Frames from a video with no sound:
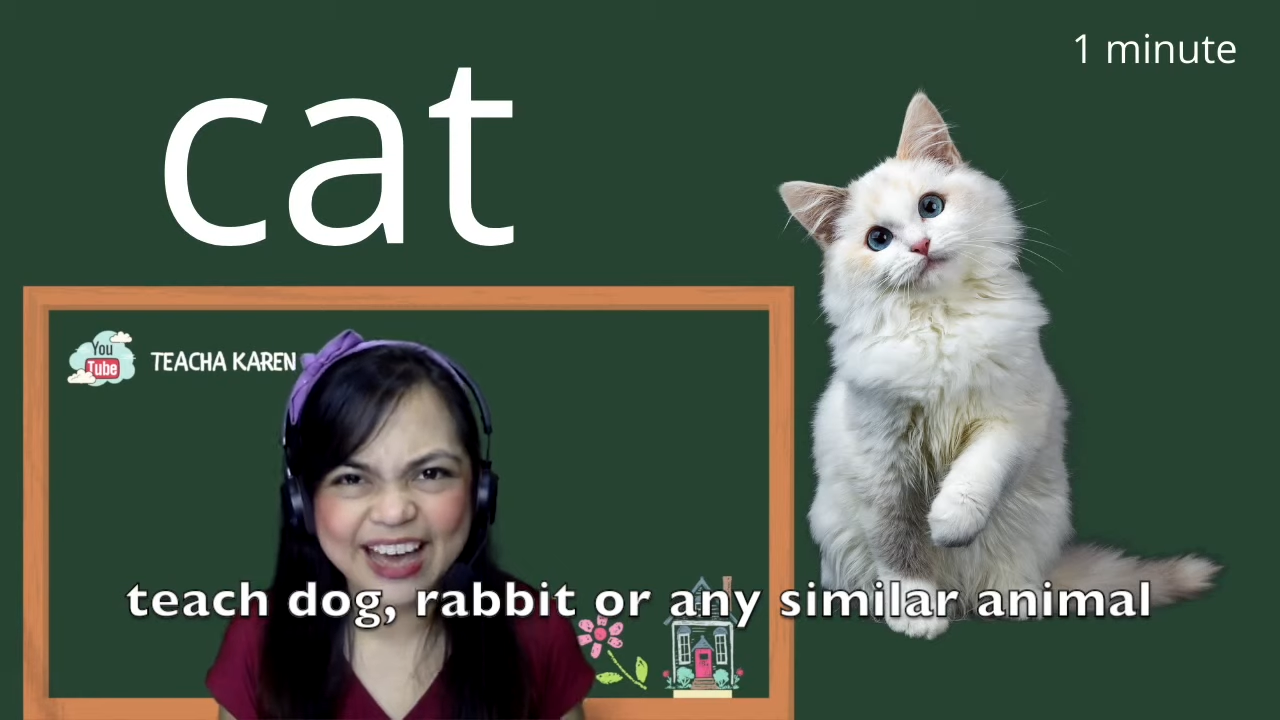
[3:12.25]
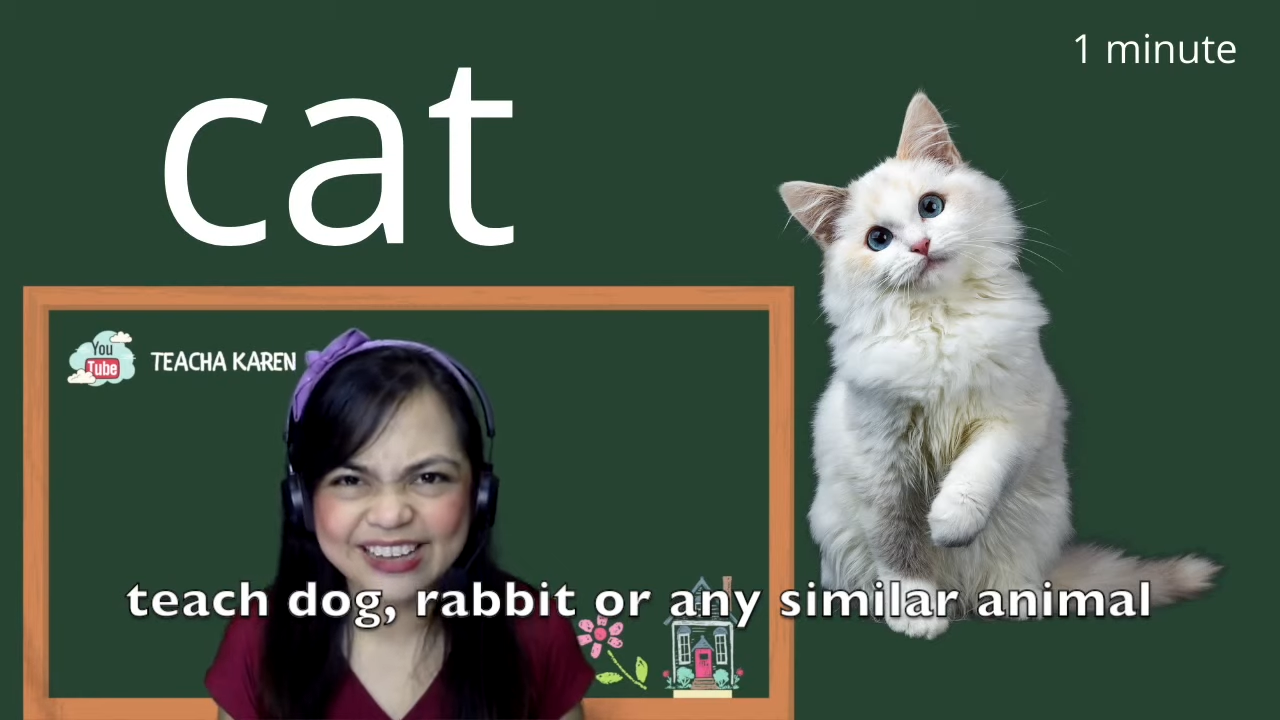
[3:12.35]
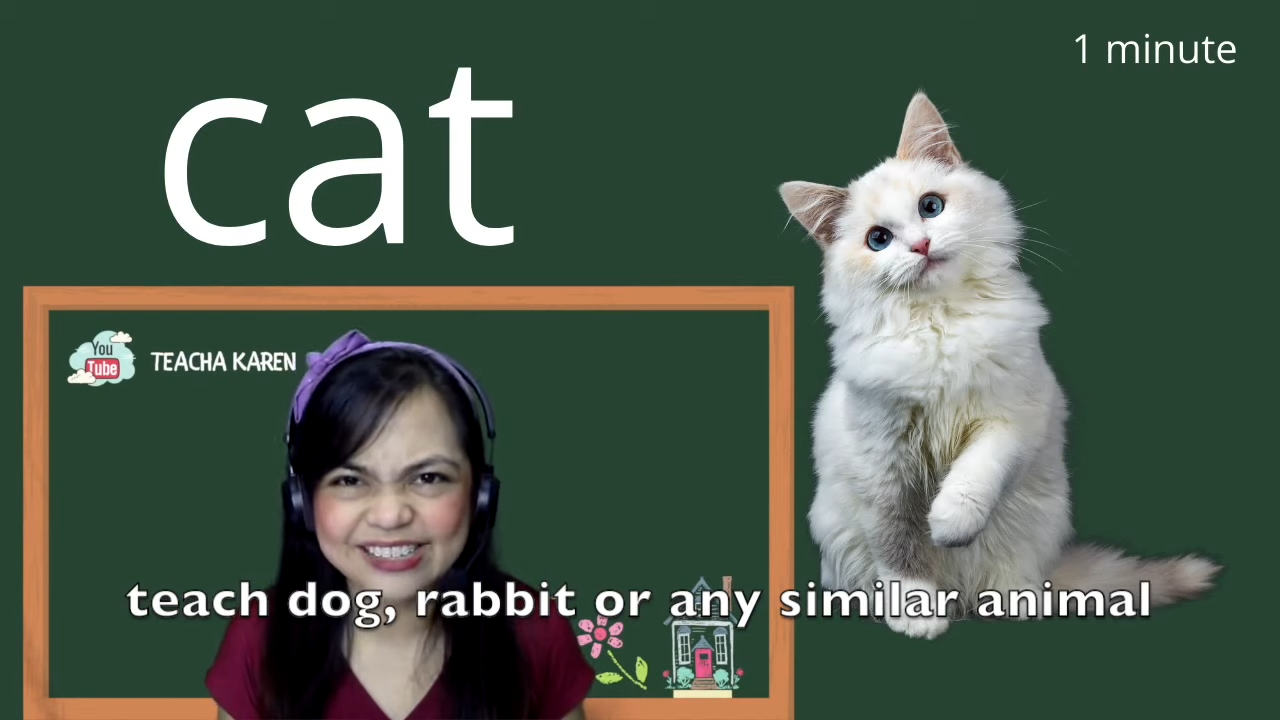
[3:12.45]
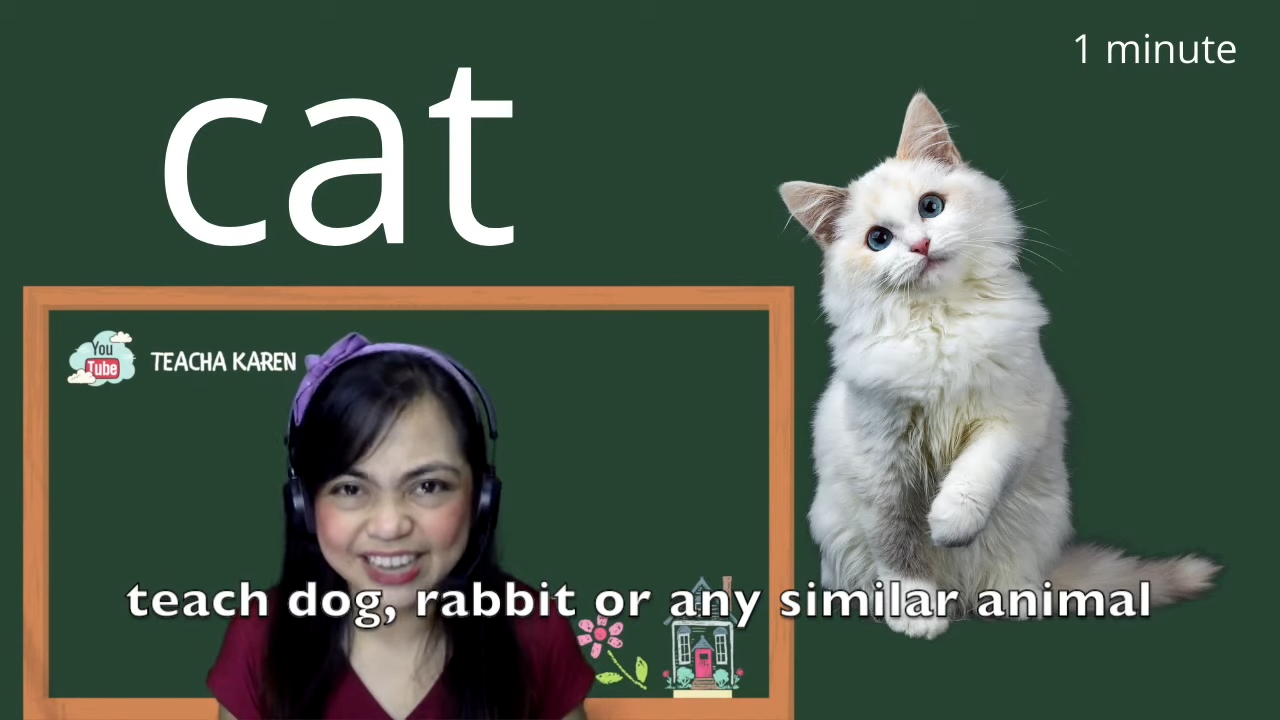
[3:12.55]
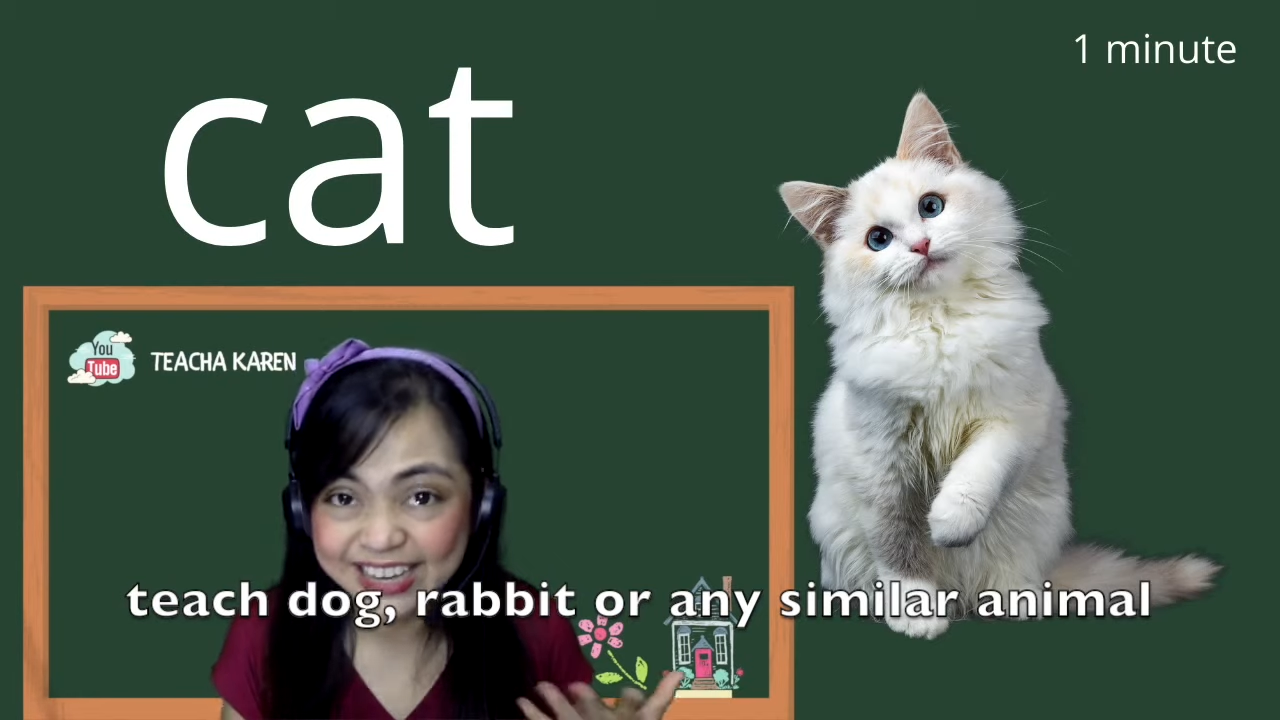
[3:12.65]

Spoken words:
as a